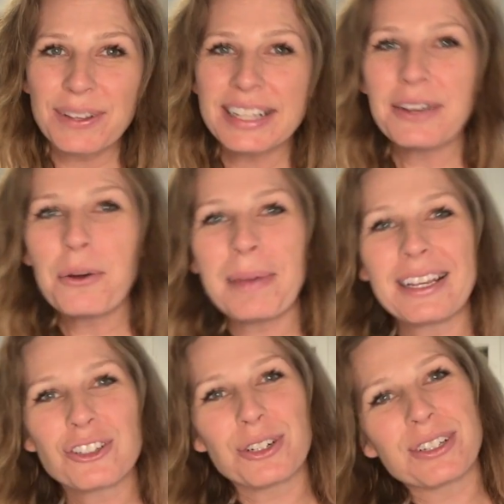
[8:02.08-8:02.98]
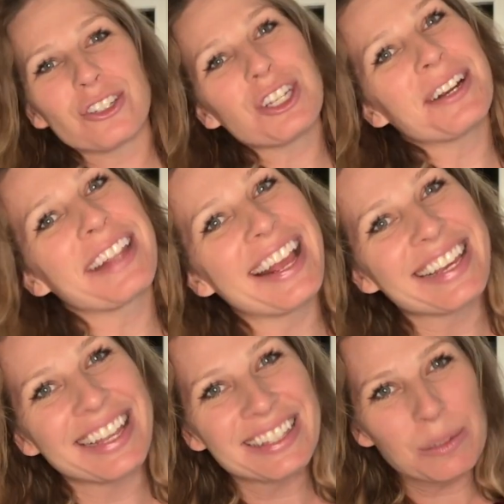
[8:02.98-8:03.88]
video, make sure to share,
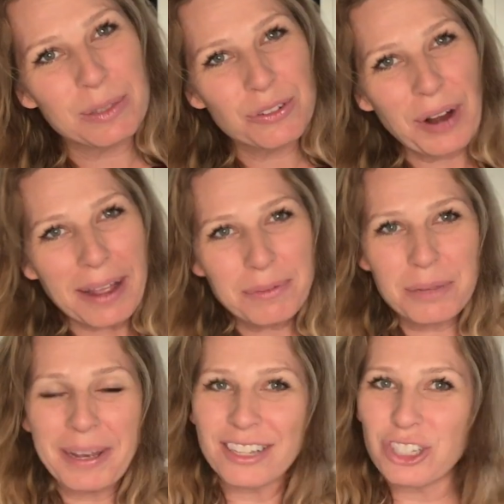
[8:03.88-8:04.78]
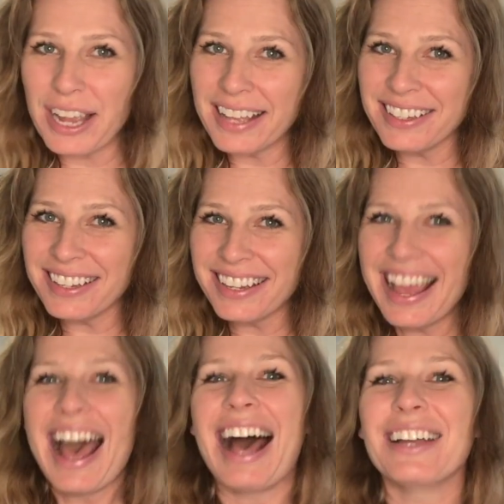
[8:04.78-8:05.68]
like, and subscribe to my channel.
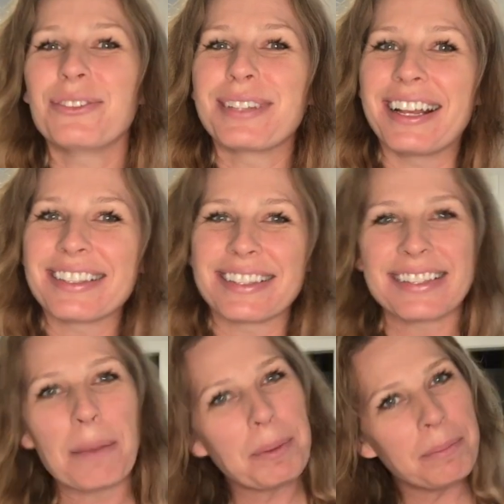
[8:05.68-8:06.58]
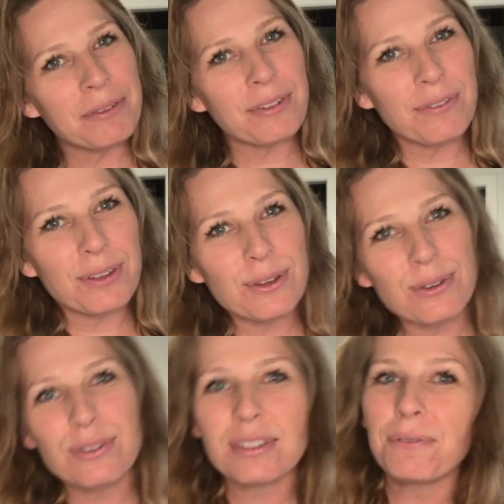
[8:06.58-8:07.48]
I do lots of supplement
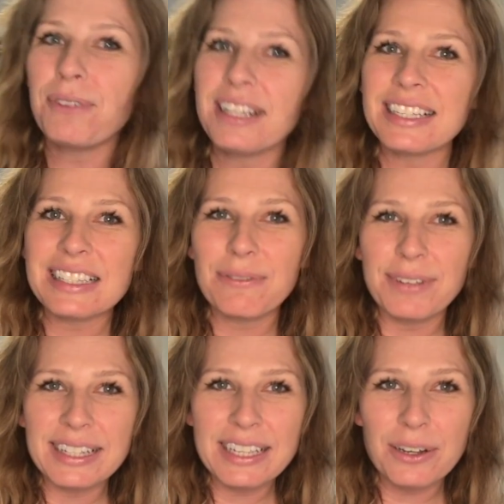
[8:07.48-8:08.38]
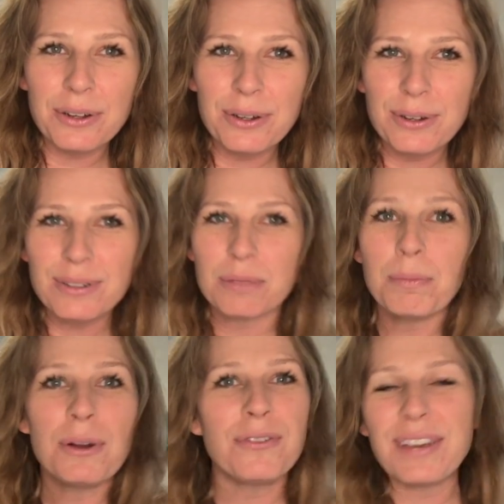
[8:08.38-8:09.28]
reviews, fitness videos,
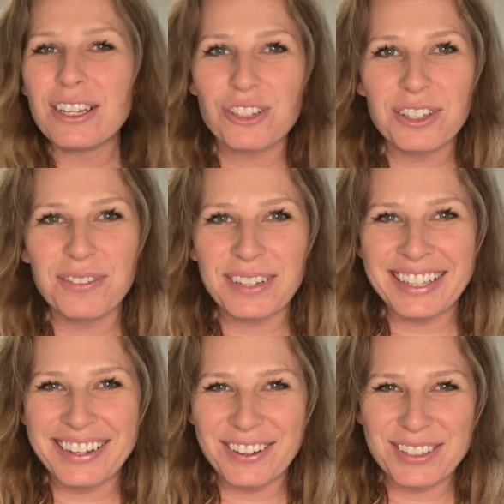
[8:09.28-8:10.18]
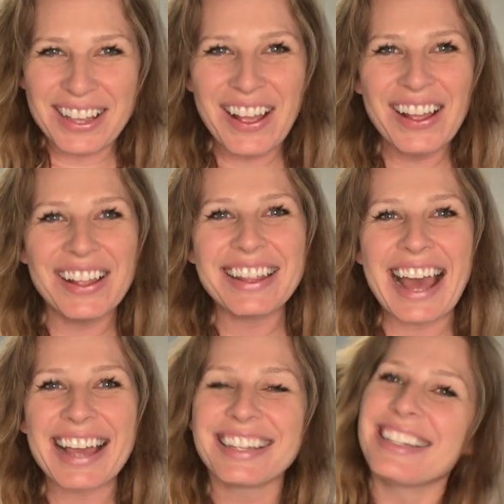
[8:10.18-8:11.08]
motivational videos, all
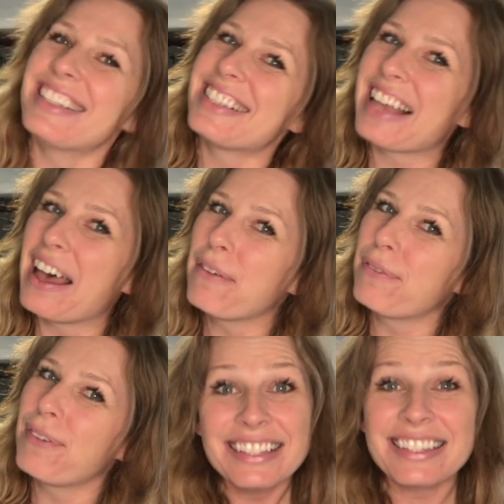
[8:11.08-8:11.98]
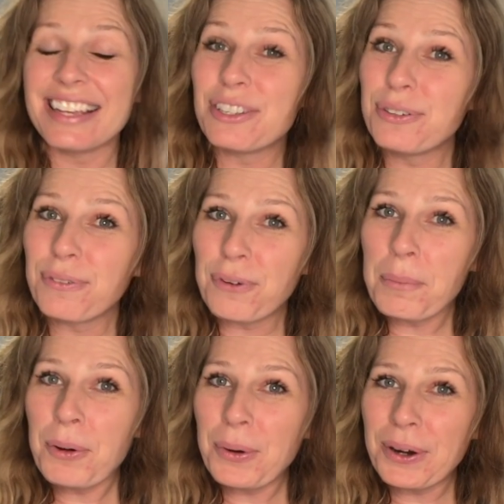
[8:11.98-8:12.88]
that good stuff. Stay tuned for
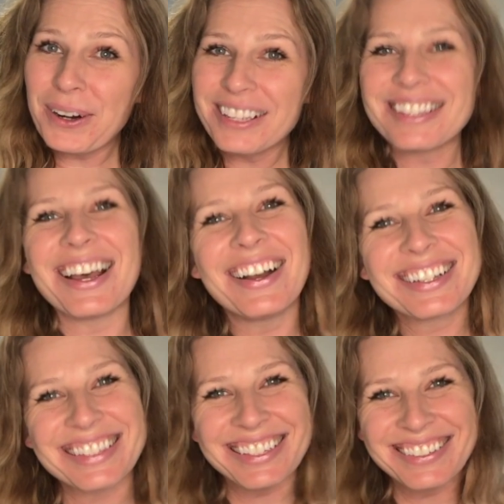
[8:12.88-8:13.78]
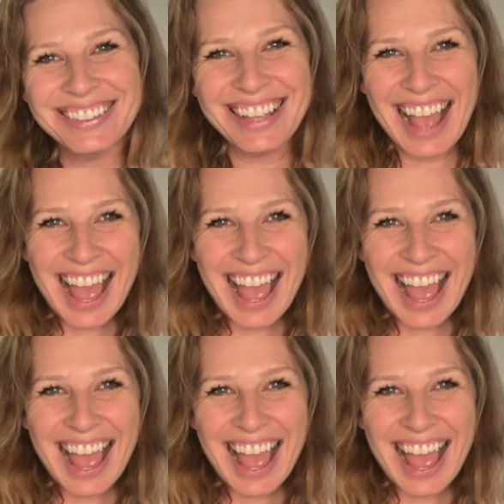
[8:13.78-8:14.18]
more. Talk soon.